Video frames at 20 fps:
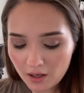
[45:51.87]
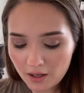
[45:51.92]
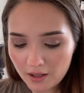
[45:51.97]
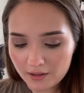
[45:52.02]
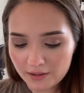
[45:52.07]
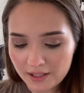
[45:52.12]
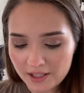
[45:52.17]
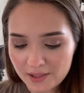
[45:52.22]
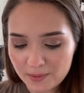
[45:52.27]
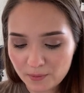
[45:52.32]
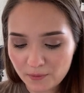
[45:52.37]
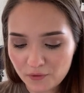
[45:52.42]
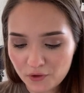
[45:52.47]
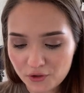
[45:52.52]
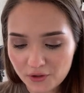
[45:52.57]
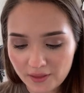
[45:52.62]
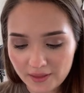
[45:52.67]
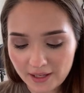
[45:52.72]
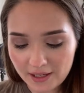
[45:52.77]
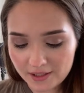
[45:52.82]
Let's move to
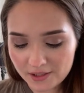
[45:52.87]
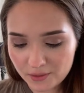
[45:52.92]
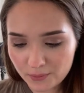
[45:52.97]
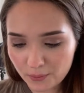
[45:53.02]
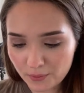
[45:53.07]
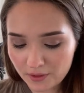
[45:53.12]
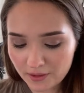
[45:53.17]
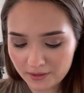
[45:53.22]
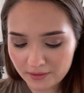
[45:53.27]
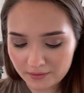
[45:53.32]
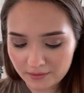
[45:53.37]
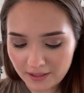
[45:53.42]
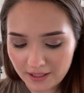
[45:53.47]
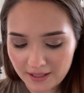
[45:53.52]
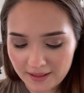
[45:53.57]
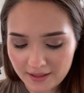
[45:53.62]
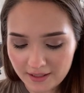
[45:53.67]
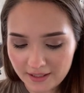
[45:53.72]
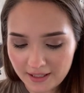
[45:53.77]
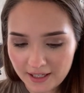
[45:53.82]
the next one,
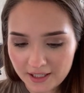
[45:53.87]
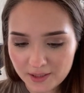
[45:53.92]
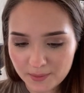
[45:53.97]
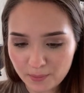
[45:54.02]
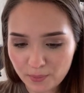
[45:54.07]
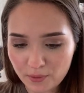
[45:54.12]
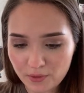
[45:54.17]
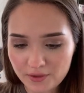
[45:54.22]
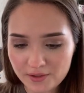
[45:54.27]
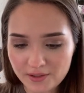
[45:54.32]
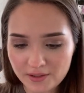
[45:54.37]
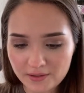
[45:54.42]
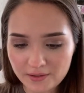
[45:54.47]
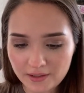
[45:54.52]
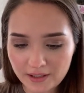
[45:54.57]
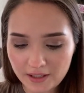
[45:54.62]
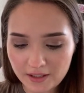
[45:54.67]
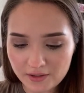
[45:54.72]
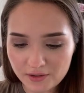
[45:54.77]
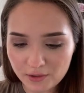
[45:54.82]
and the next person
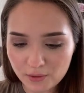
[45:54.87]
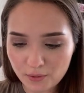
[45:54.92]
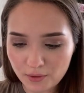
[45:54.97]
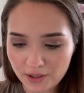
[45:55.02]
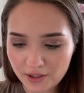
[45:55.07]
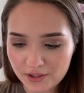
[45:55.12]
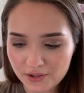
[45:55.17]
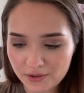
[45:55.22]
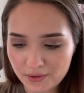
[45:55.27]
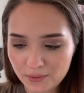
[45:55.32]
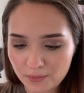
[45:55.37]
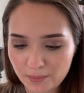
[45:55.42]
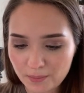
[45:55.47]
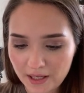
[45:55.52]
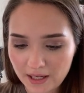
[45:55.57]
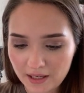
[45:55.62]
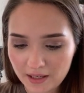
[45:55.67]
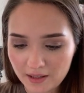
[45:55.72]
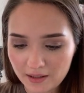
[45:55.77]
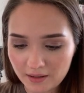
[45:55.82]
is going to
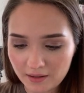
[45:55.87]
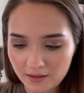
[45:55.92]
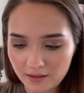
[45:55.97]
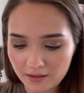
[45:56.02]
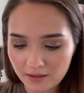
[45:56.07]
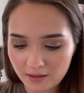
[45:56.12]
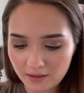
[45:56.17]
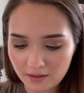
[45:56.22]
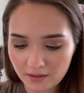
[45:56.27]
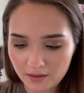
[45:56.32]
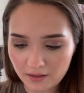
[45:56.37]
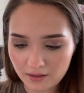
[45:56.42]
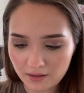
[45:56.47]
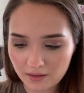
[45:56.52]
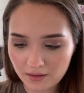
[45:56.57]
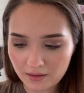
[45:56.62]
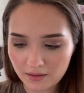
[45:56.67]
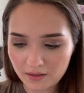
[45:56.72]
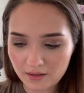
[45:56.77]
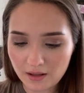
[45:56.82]
be...
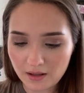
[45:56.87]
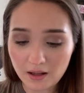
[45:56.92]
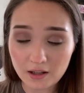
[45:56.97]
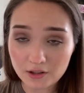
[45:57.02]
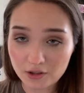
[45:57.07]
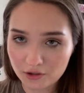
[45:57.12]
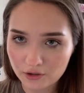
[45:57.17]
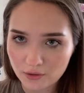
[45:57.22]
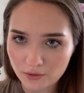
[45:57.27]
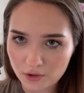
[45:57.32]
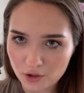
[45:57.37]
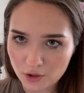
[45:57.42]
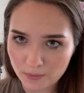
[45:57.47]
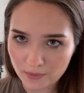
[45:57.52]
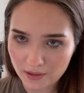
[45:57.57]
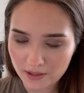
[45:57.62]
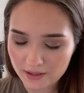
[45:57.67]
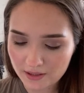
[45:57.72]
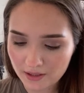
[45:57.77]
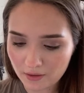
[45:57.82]
I'll just go to
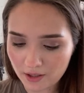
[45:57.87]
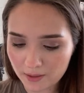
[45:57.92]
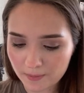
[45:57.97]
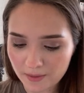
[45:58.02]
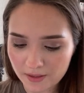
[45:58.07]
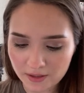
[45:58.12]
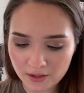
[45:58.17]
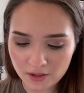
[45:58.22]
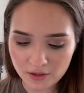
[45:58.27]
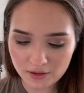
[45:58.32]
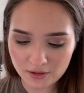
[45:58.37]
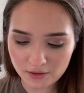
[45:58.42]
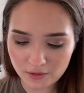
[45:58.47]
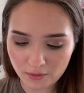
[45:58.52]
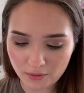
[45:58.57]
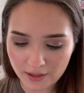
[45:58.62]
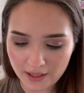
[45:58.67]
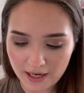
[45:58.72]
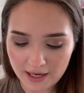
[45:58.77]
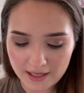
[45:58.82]
my direct messages,
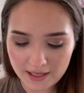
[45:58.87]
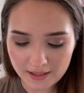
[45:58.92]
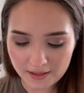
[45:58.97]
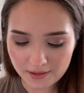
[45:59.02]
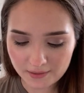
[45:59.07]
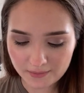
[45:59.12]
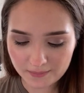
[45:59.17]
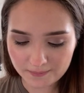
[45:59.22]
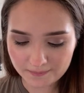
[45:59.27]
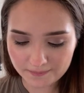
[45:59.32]
sorry guys.